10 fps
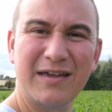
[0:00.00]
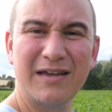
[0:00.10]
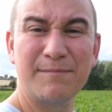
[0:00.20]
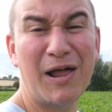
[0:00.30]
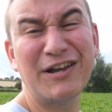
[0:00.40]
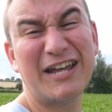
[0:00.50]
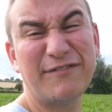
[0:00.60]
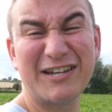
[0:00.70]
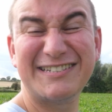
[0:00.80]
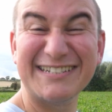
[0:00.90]
Plant
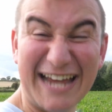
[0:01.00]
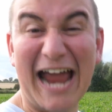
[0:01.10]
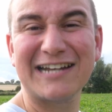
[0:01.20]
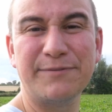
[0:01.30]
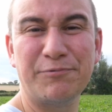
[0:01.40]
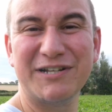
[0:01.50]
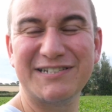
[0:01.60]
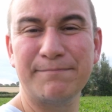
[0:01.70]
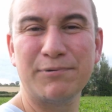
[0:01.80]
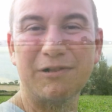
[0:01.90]
diversity is actually pretty
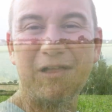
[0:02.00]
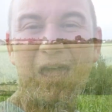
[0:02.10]
simple.